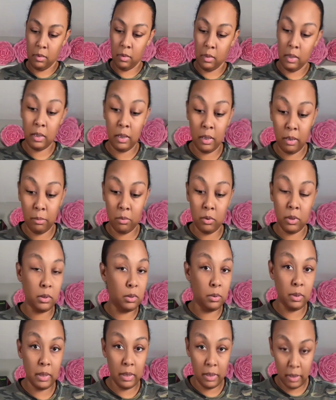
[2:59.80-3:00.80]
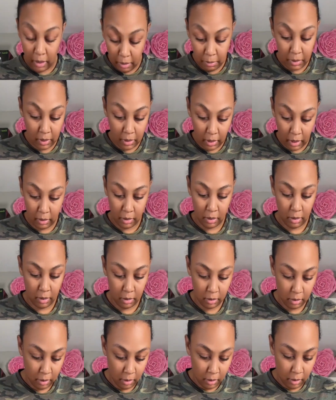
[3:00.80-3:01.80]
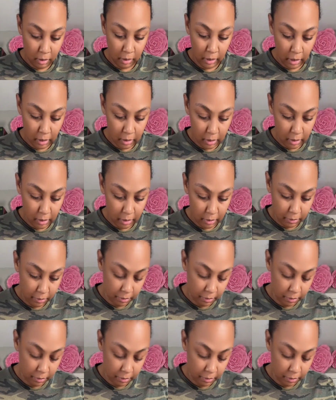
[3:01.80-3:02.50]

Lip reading: And then I'm going to do the same exact thing that I did